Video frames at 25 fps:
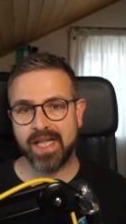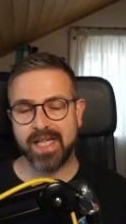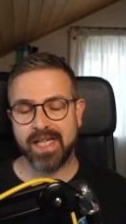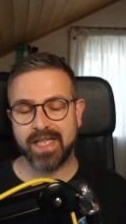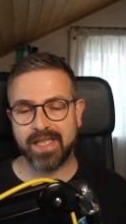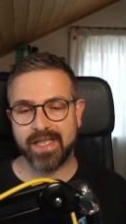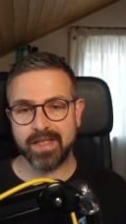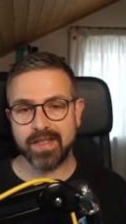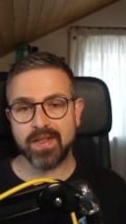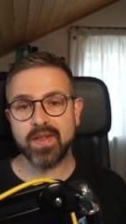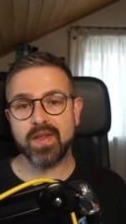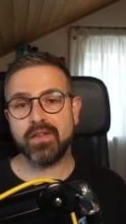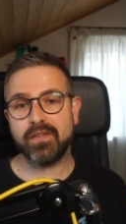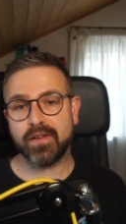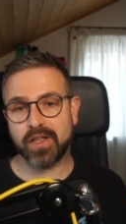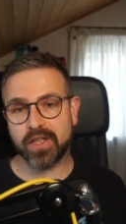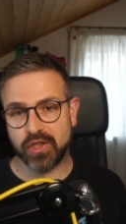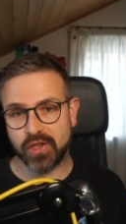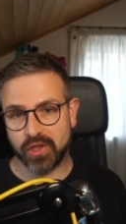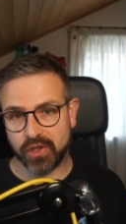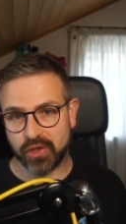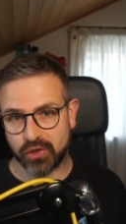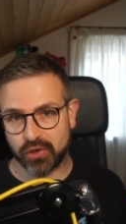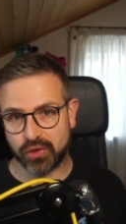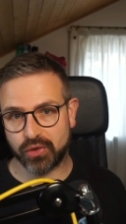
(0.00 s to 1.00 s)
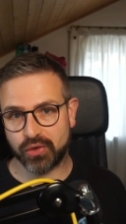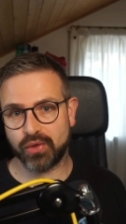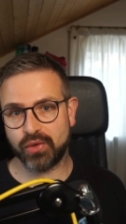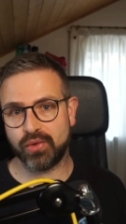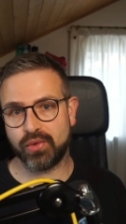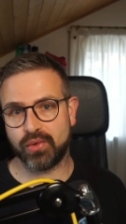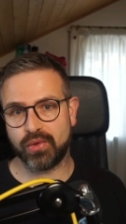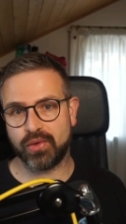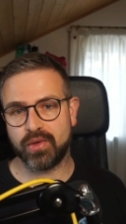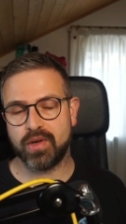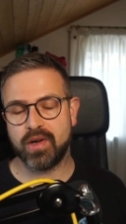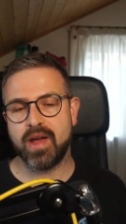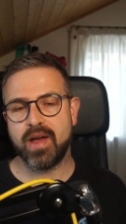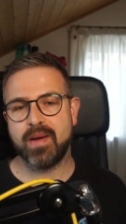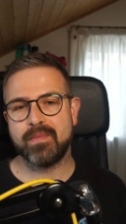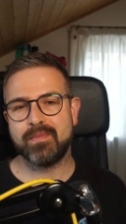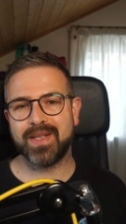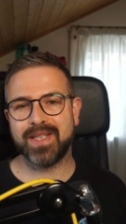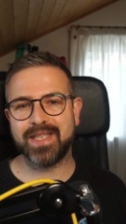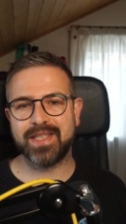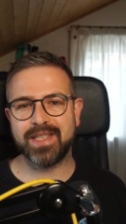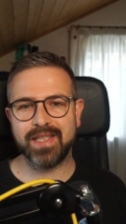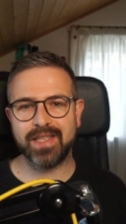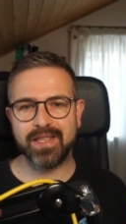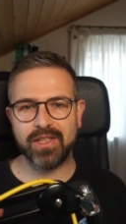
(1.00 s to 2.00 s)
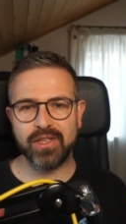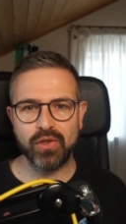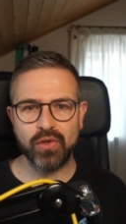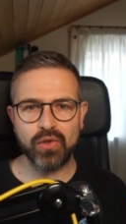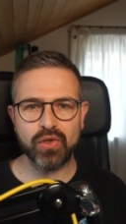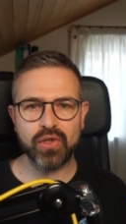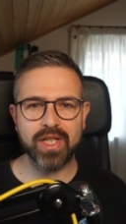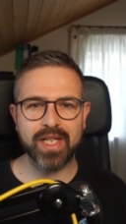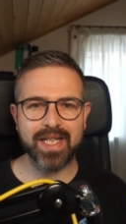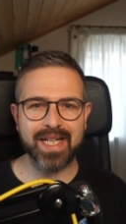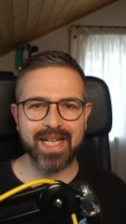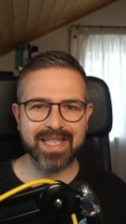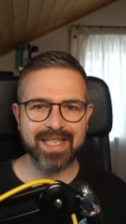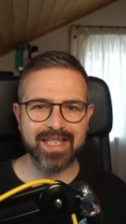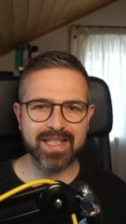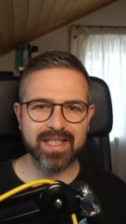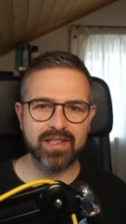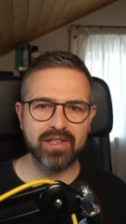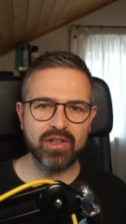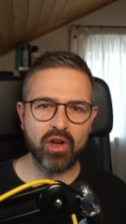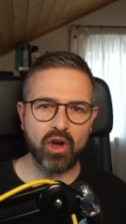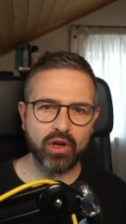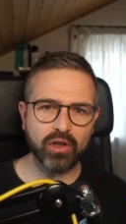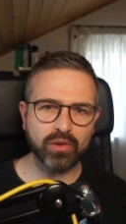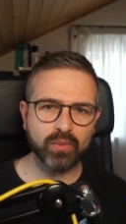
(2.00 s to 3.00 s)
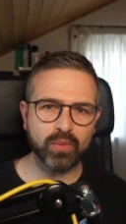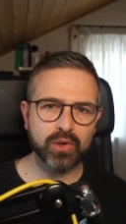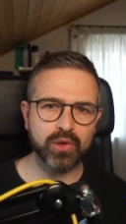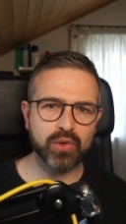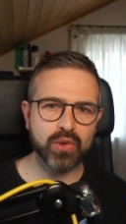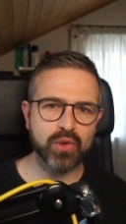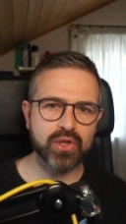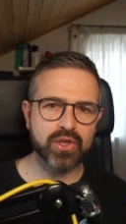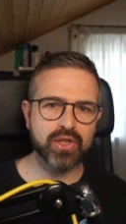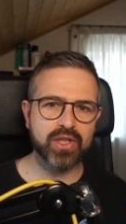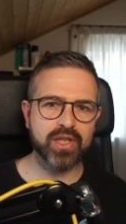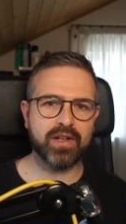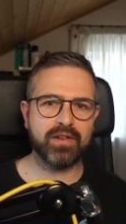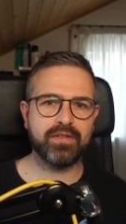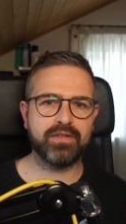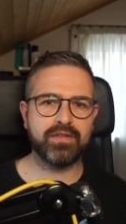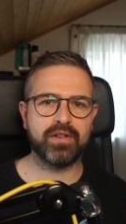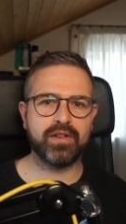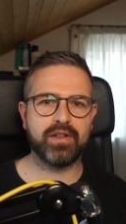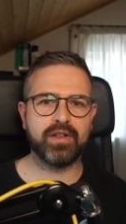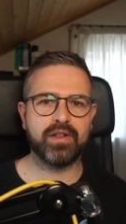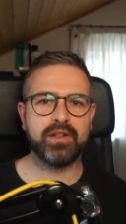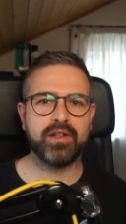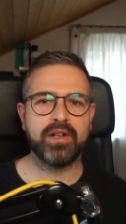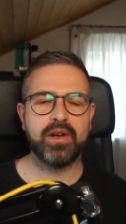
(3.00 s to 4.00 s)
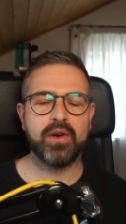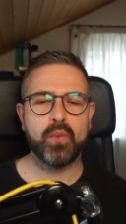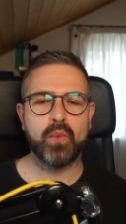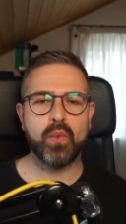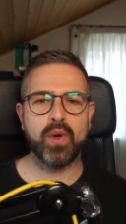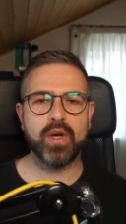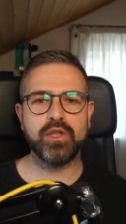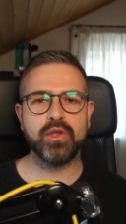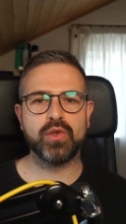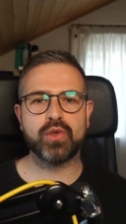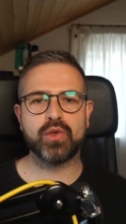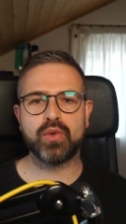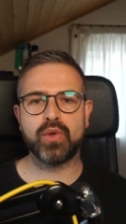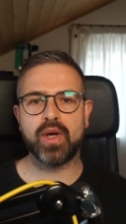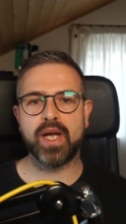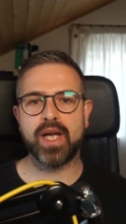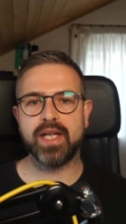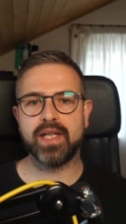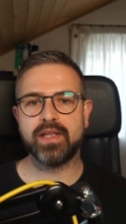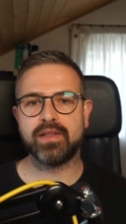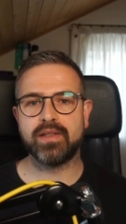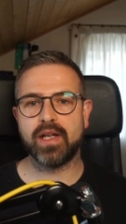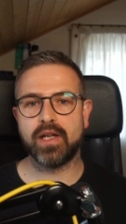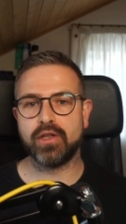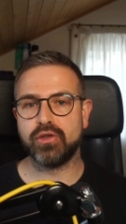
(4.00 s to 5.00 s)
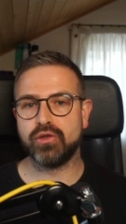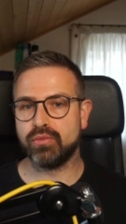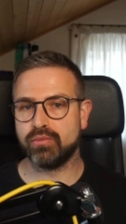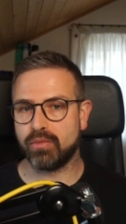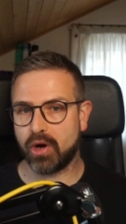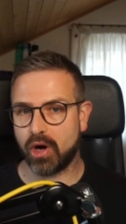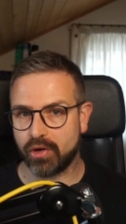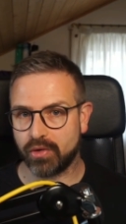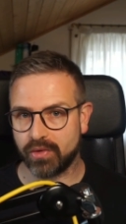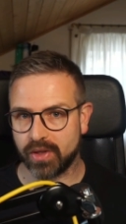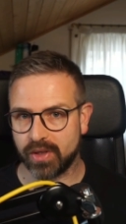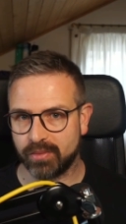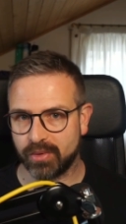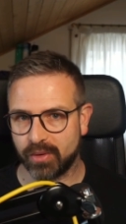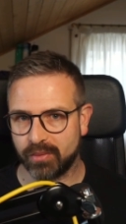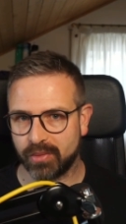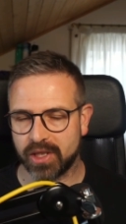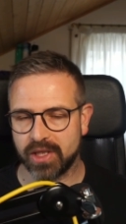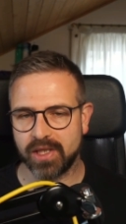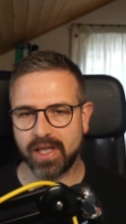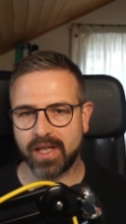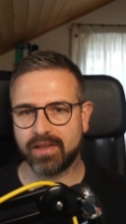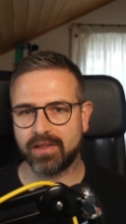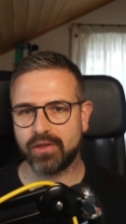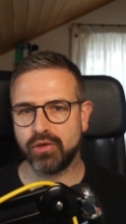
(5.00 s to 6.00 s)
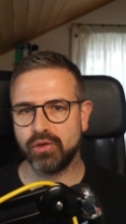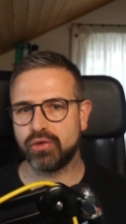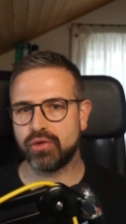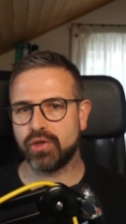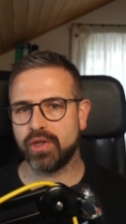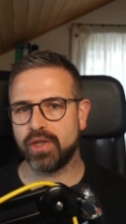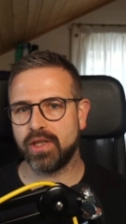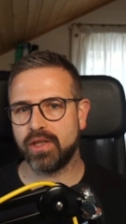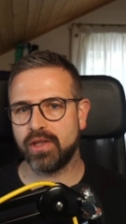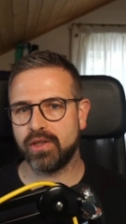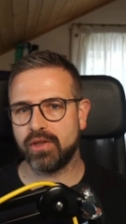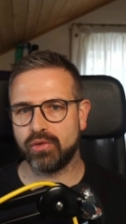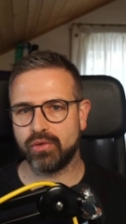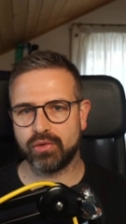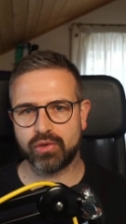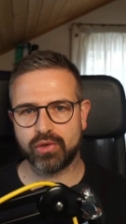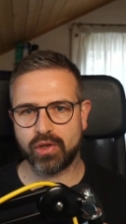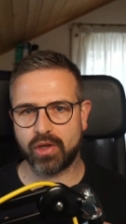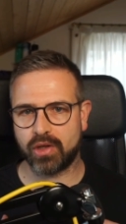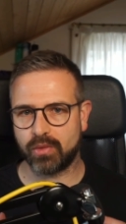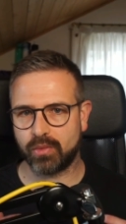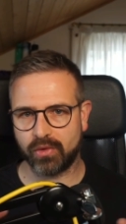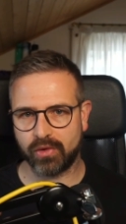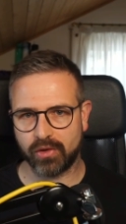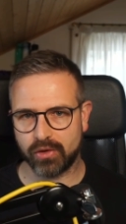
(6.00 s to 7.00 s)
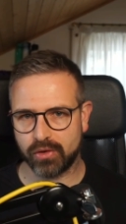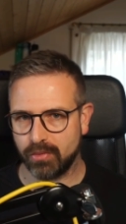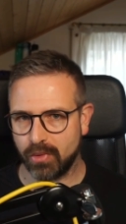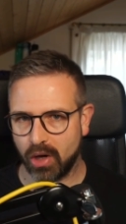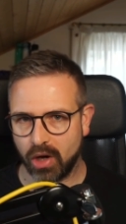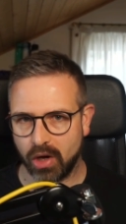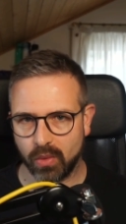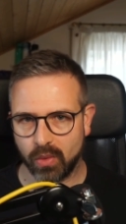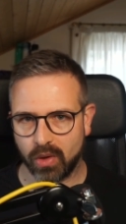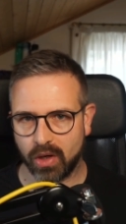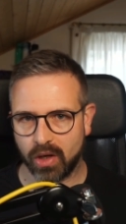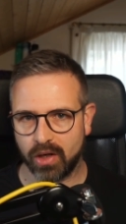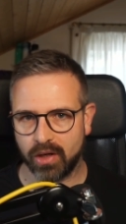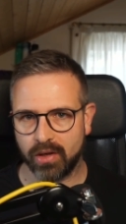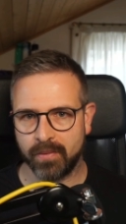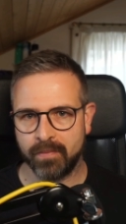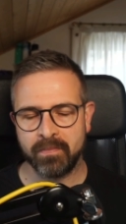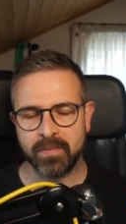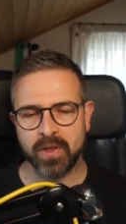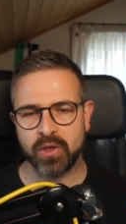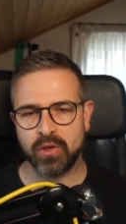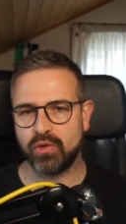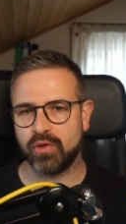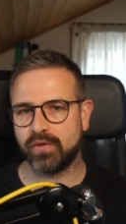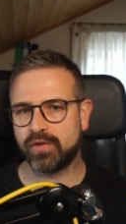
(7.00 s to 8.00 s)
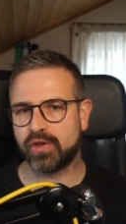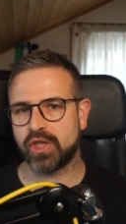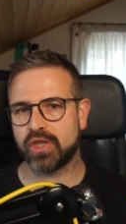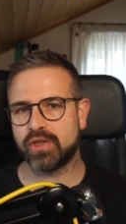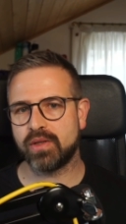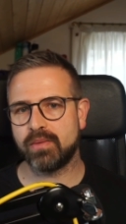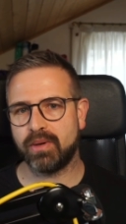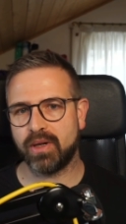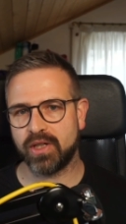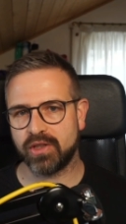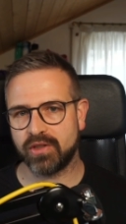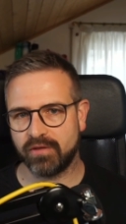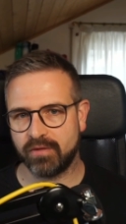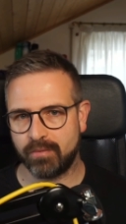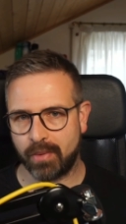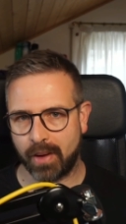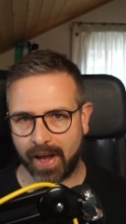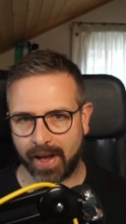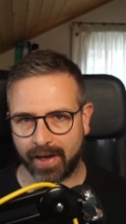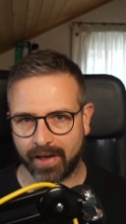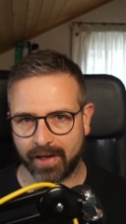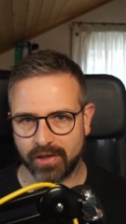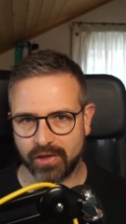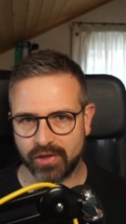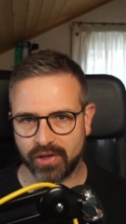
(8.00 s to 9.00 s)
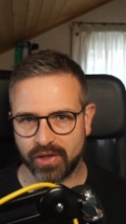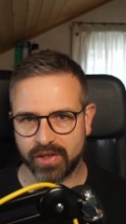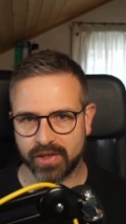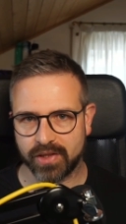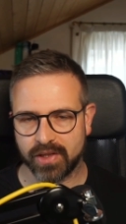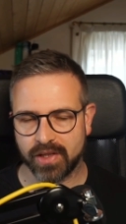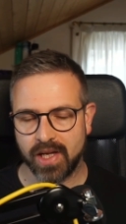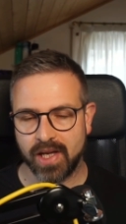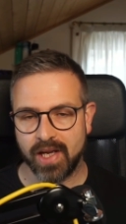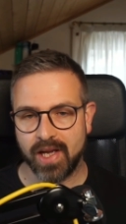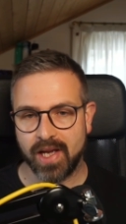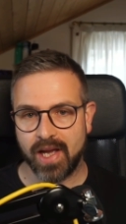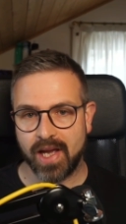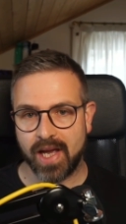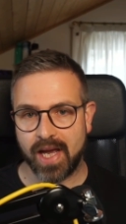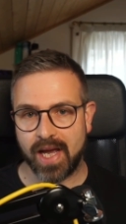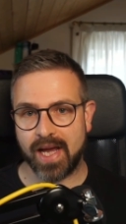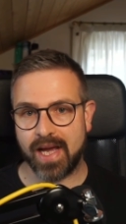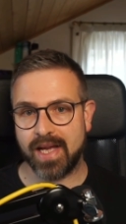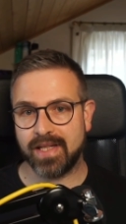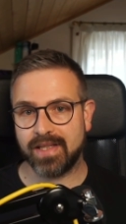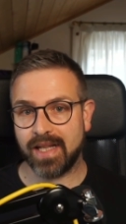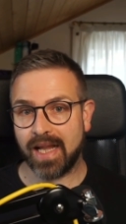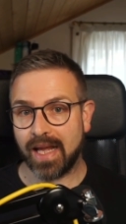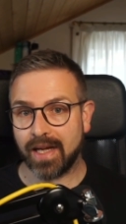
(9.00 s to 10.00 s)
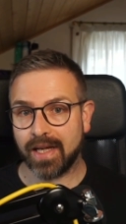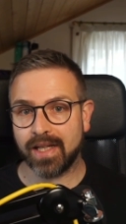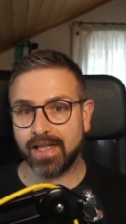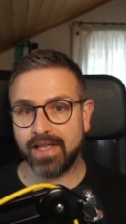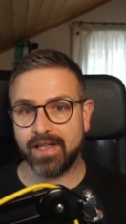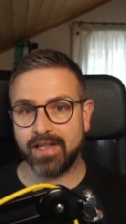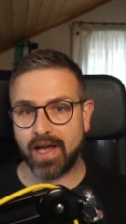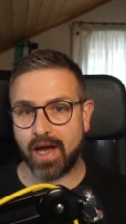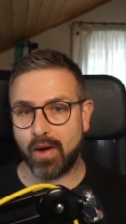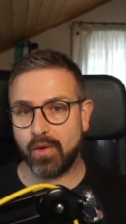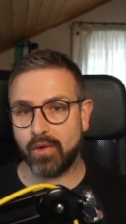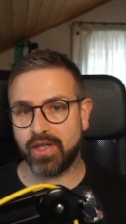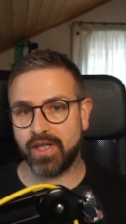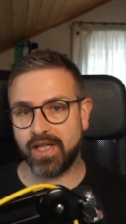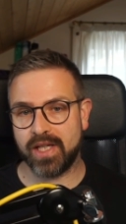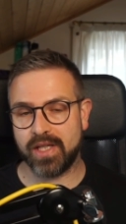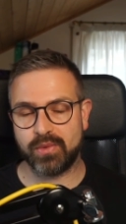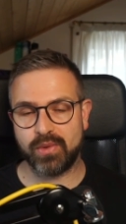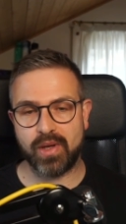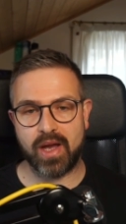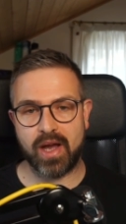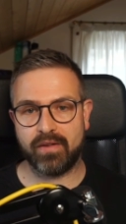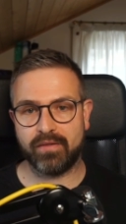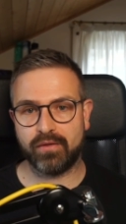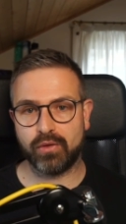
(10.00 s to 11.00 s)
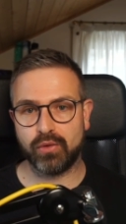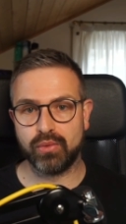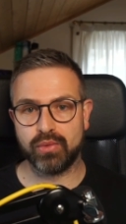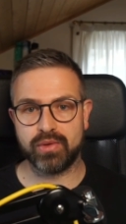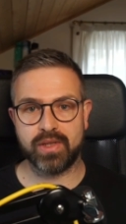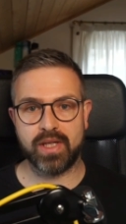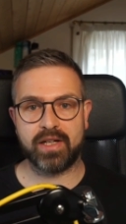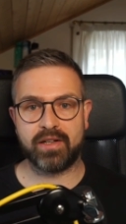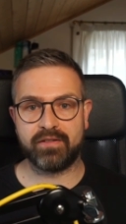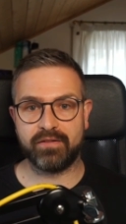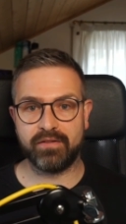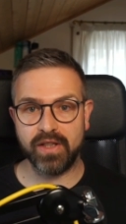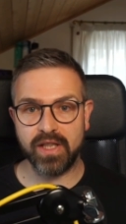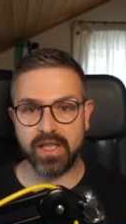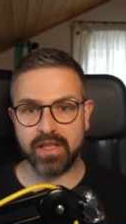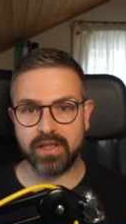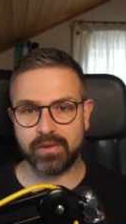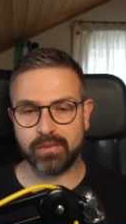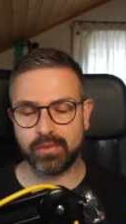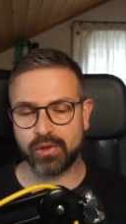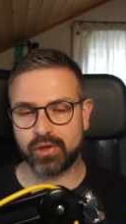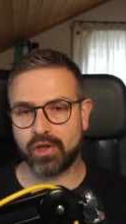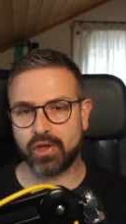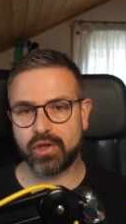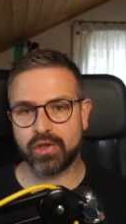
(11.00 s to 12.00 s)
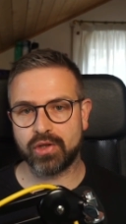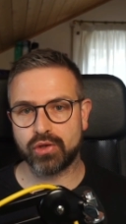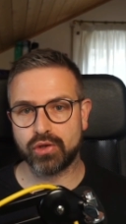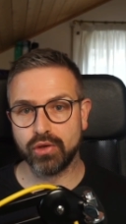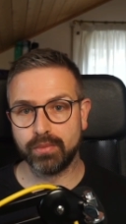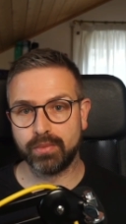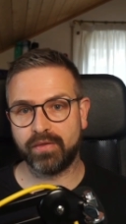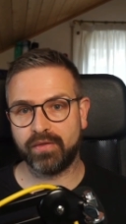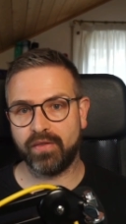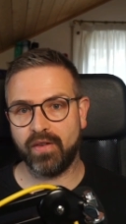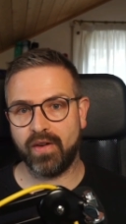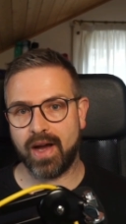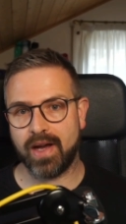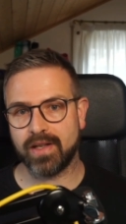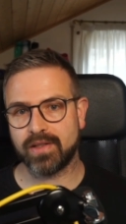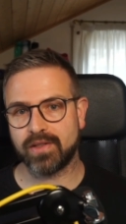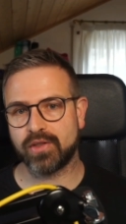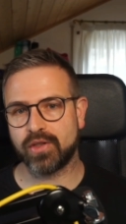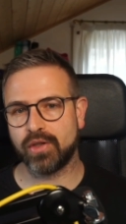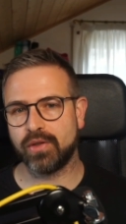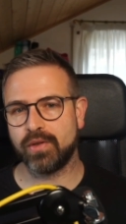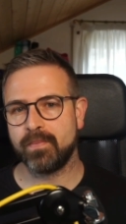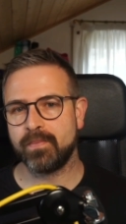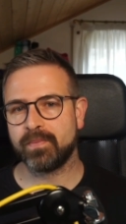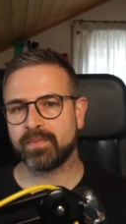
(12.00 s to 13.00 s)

this is actually true, but usually that's not what you suffer when you create a new monorepo because like usually you start with a small one, you have just a bunch of packages and luckily nowadays we have tools like Vite, which are super fast. So